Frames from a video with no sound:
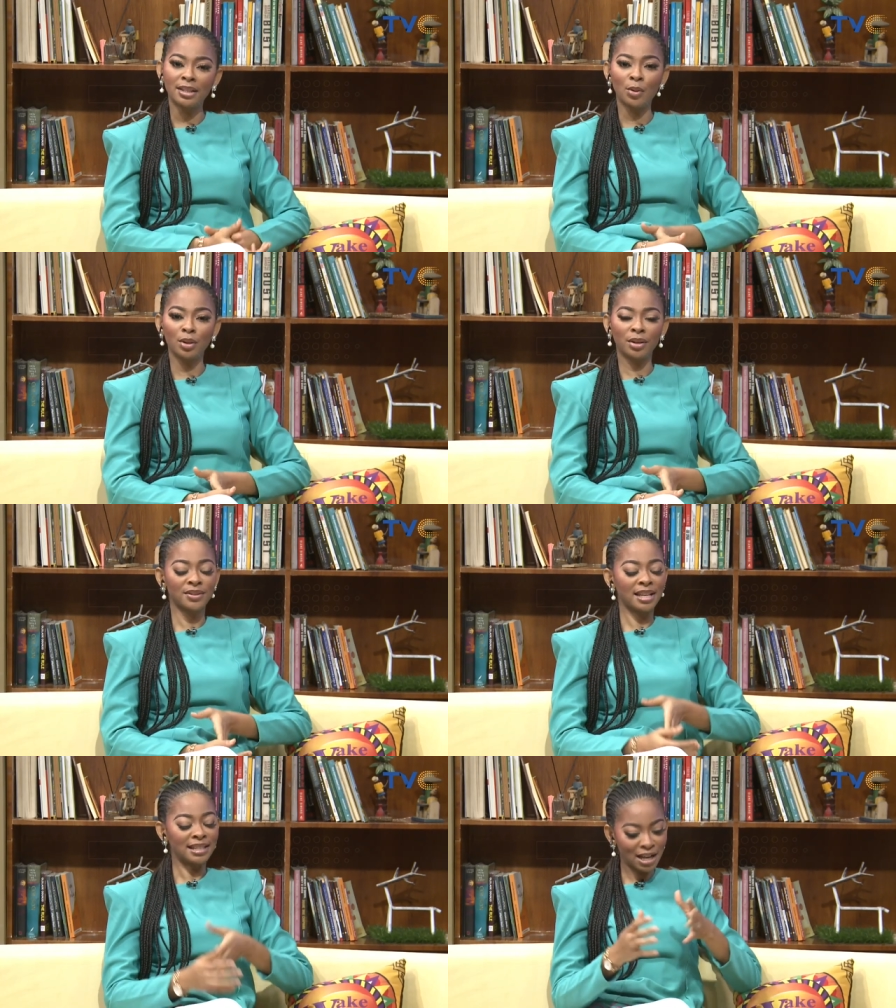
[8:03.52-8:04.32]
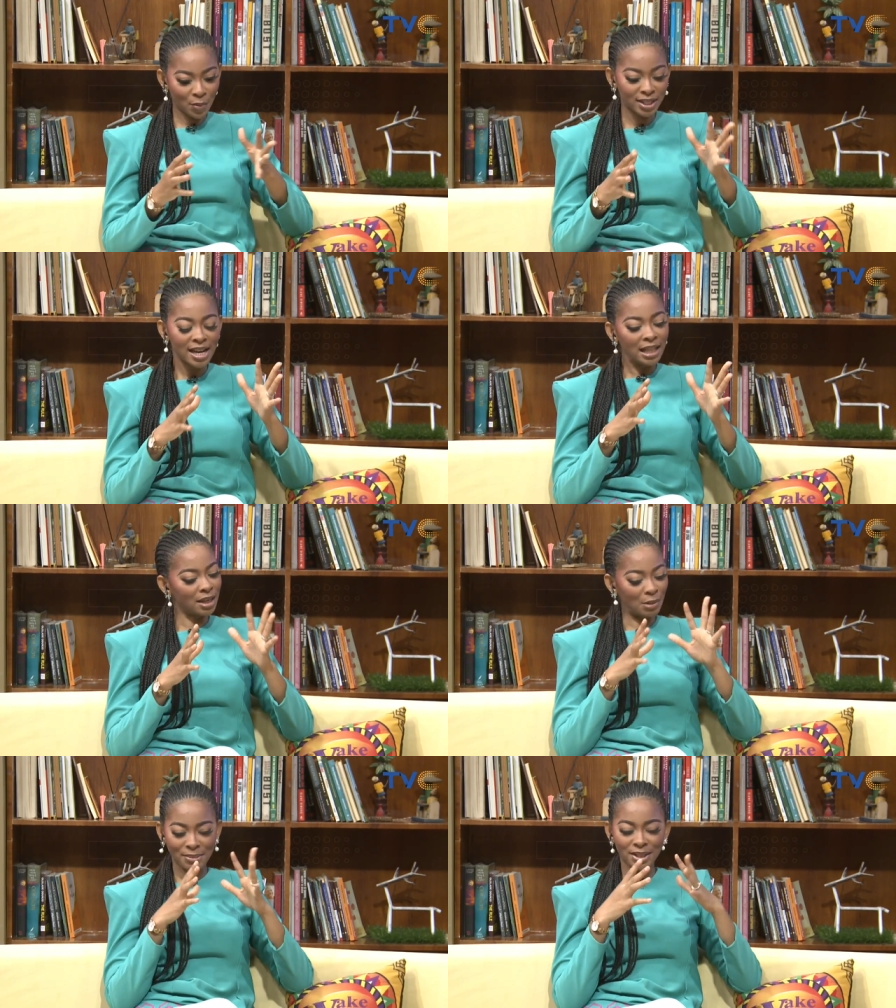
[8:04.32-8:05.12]
yeah. a whole lot of sense. Anyways,
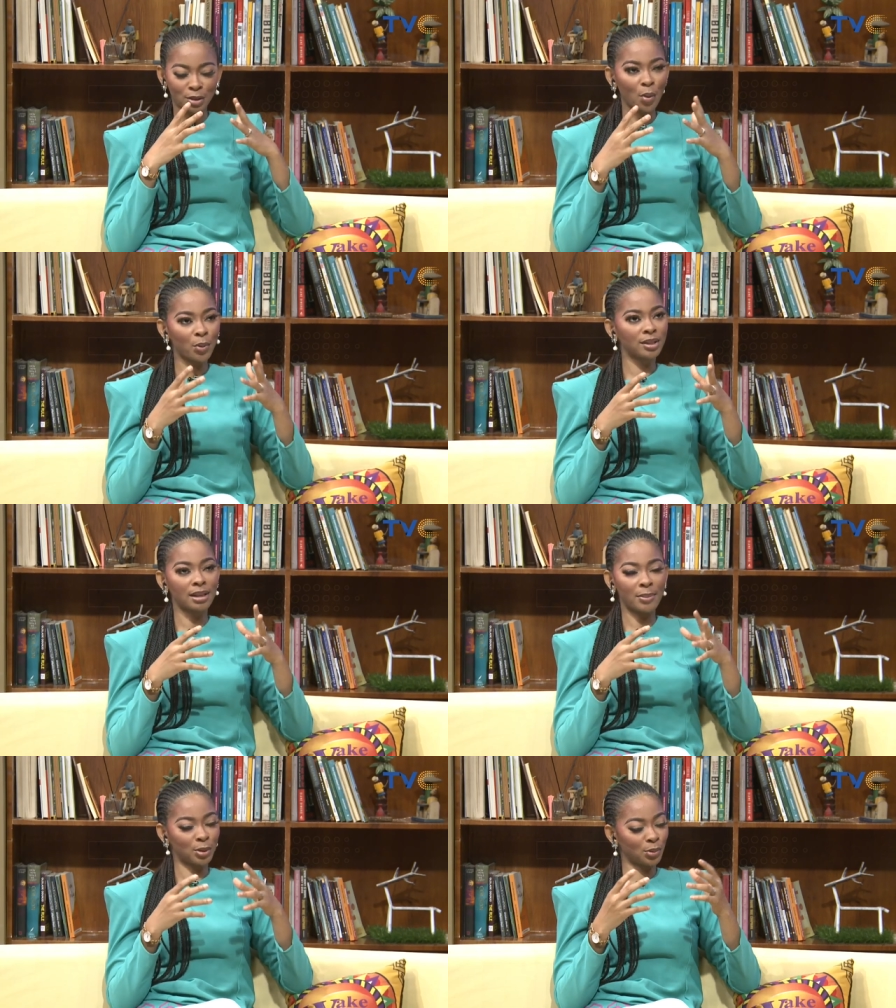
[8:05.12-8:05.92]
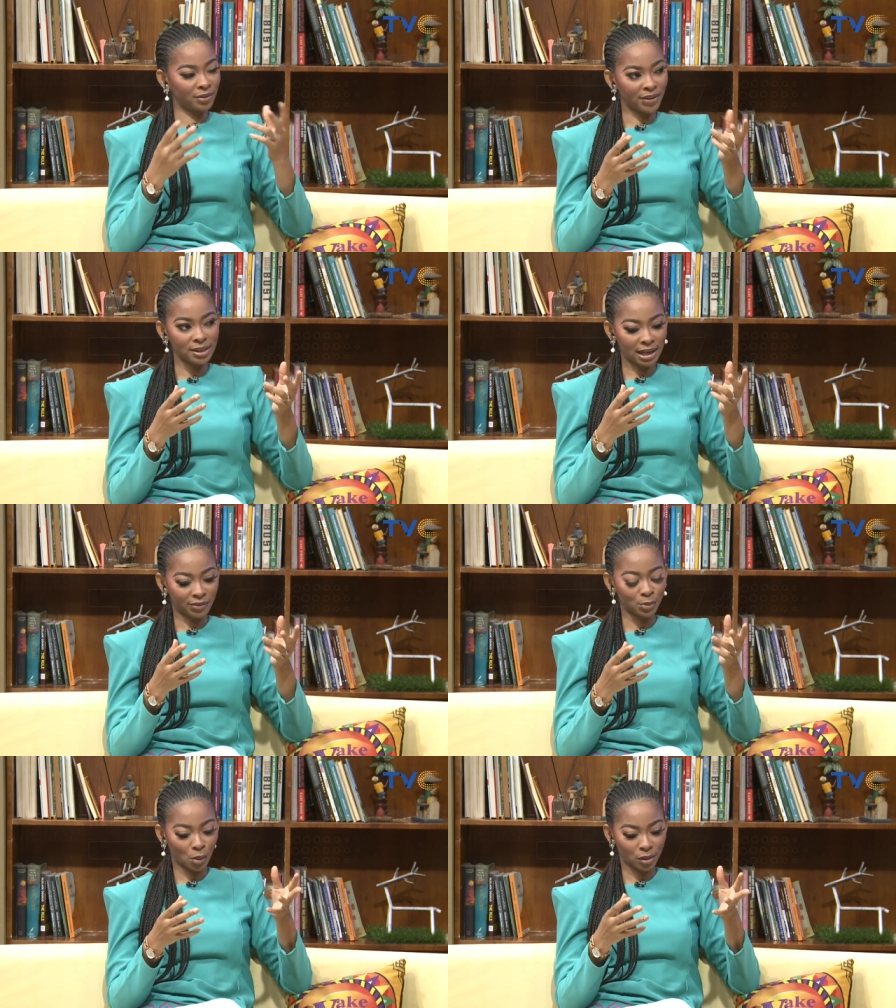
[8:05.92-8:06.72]
I mean, it's always. I mean, so it's
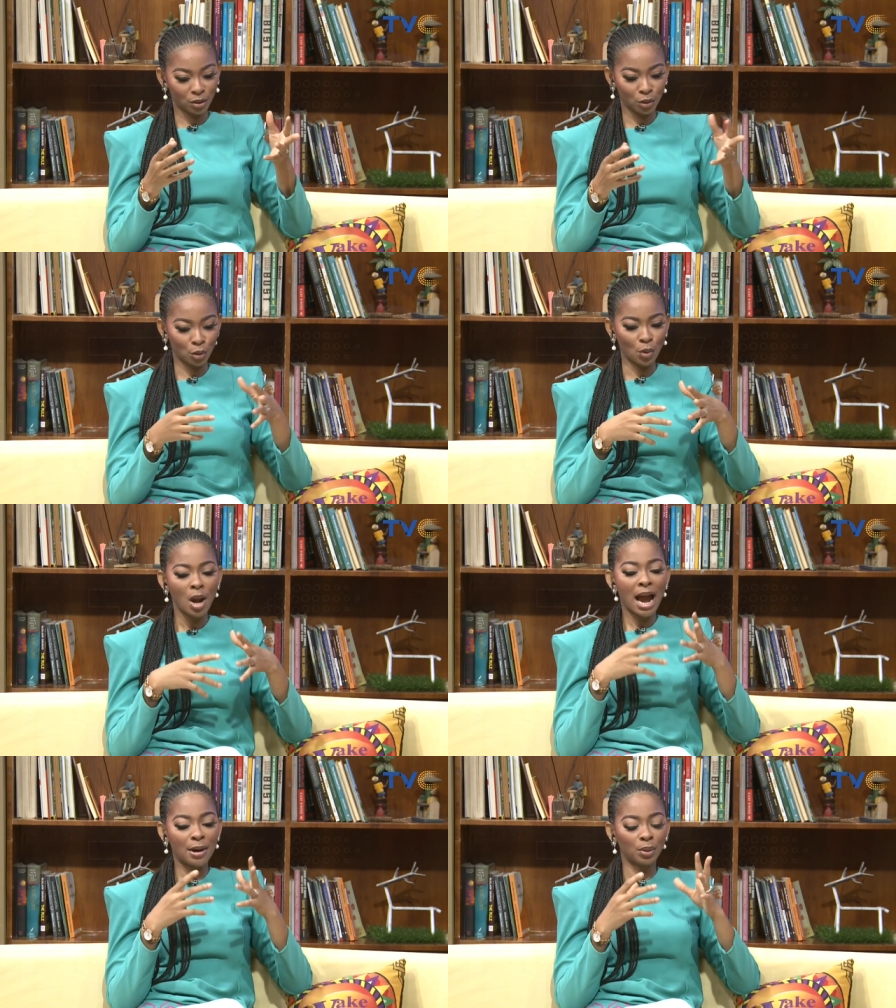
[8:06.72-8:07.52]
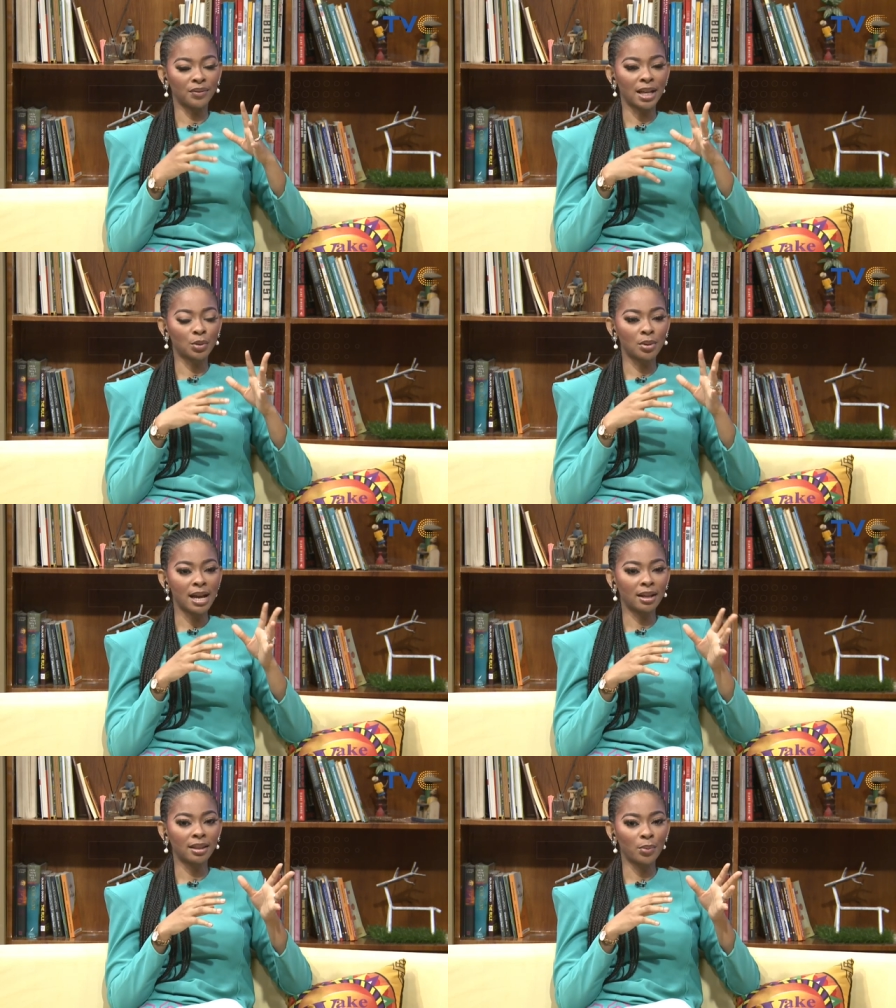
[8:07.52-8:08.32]
insightful talking to you and all of that. So
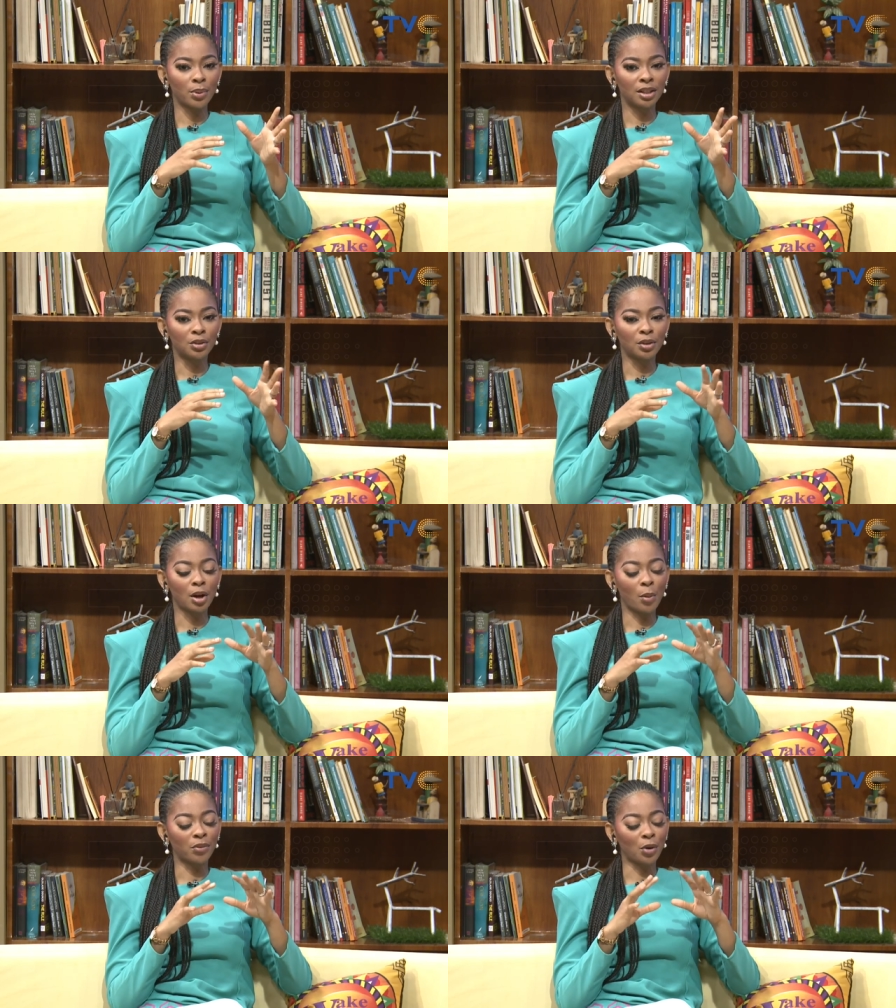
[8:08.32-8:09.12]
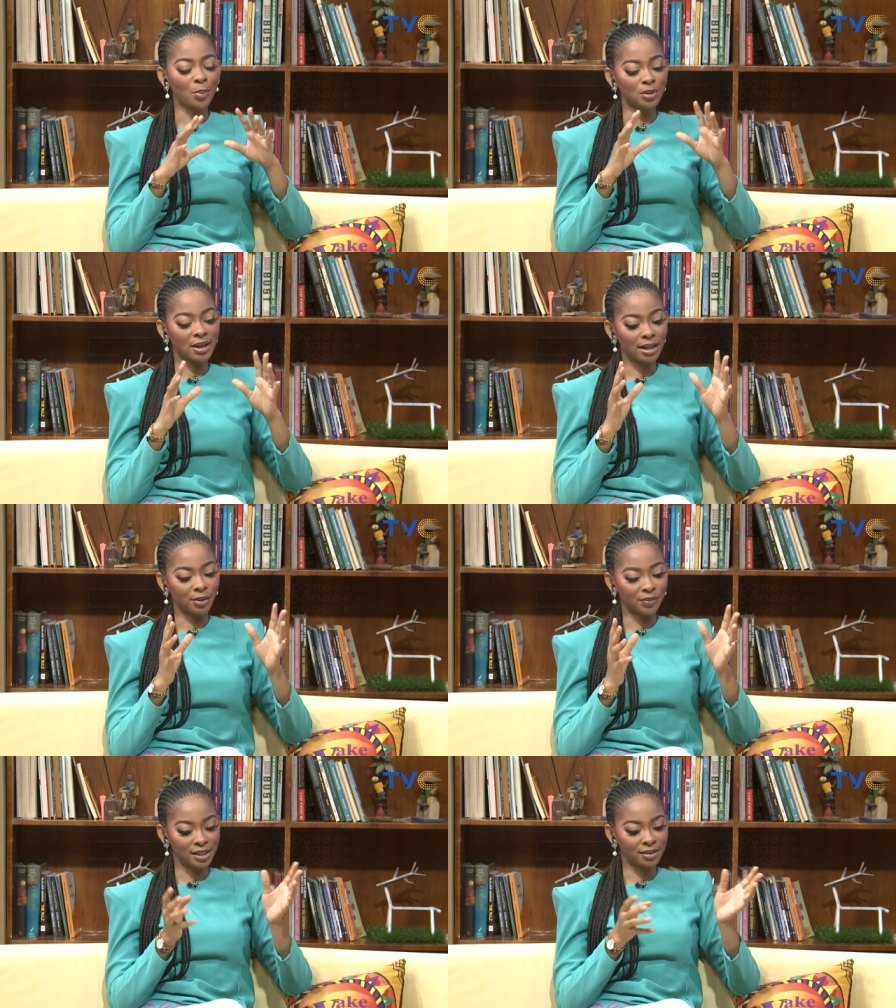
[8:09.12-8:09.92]
now that we are literally come, we've come to the end
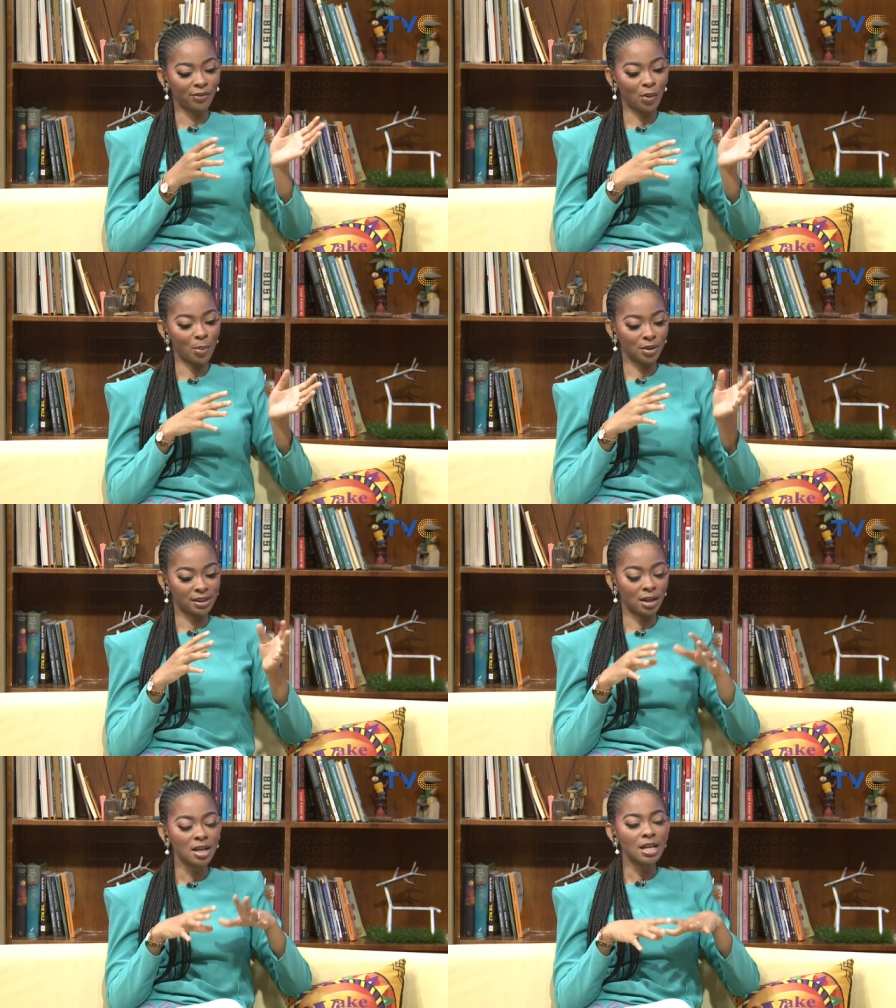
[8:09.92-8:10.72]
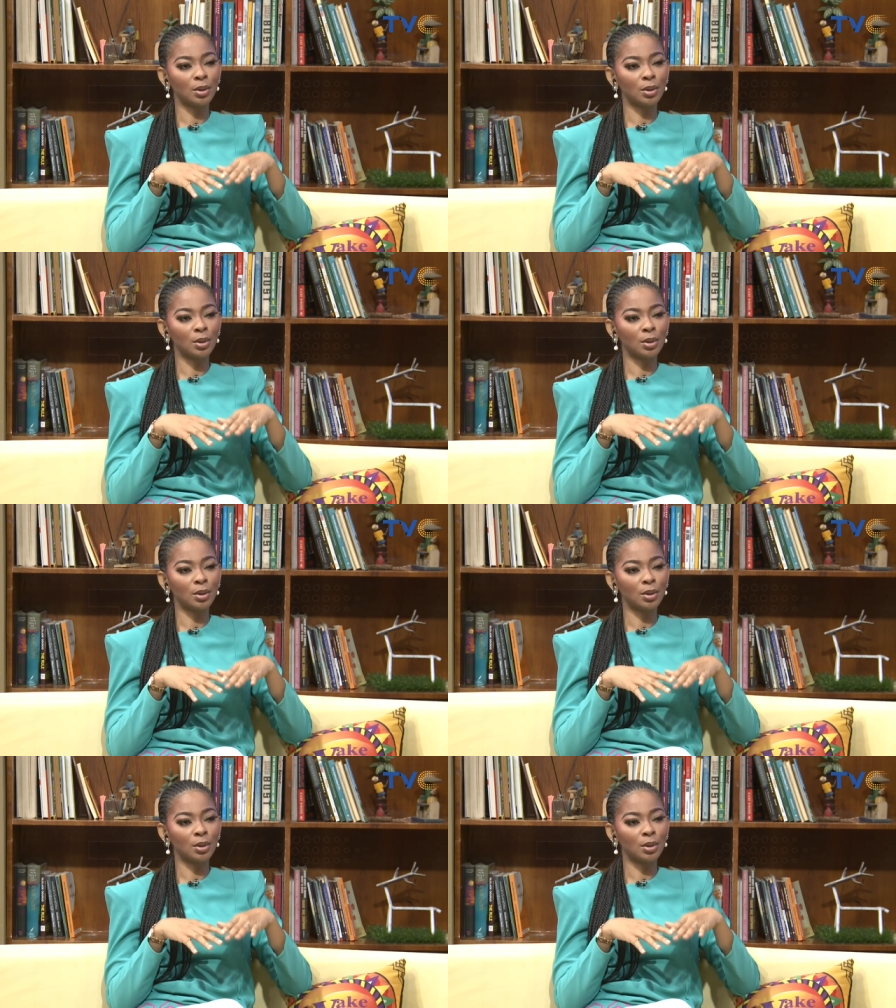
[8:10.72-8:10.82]
of this four months now.